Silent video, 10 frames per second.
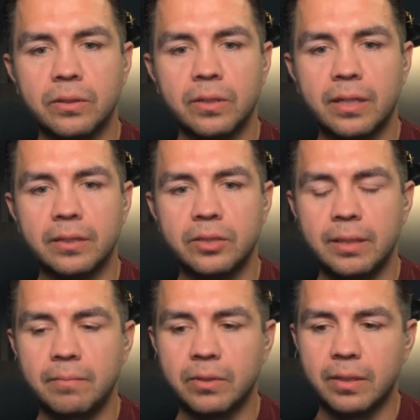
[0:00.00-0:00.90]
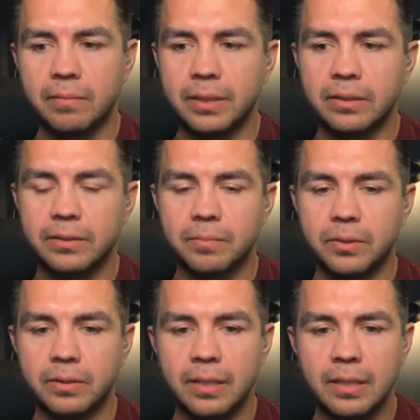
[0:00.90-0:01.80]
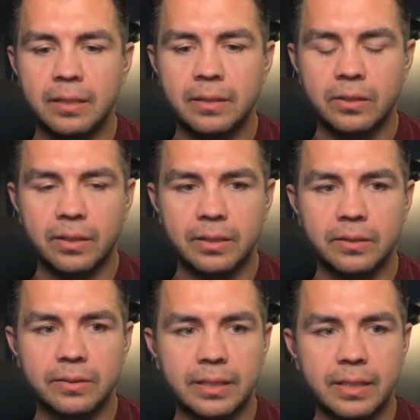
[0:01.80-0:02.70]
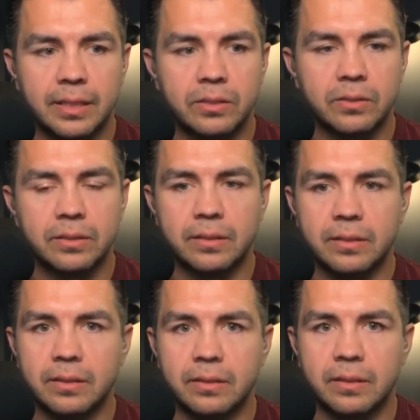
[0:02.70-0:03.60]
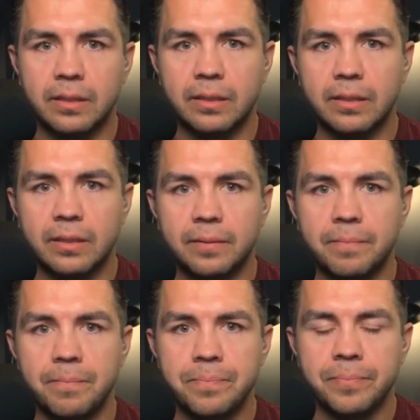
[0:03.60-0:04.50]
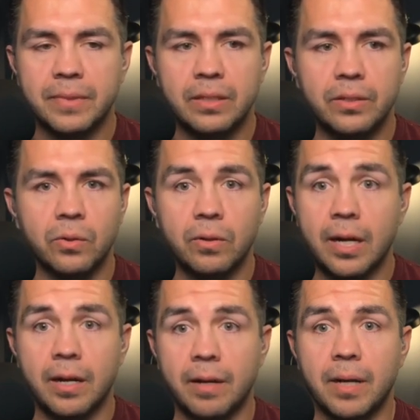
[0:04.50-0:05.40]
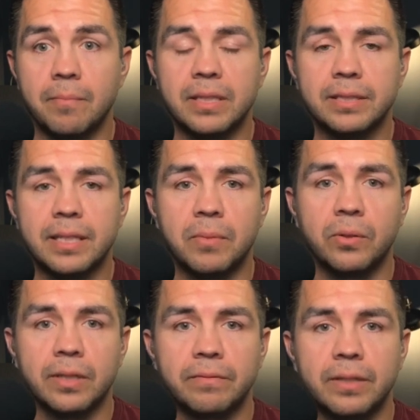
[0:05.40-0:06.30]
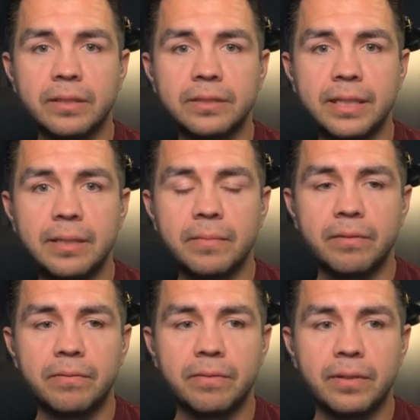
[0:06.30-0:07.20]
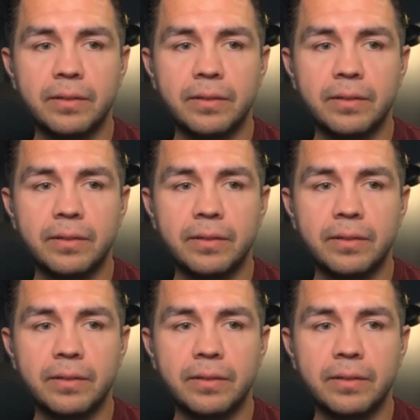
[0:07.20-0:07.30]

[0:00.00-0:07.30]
not ashamed or not embarrassed about talking to a psychiatrist, and I'm in the same boat. I've done the same. I've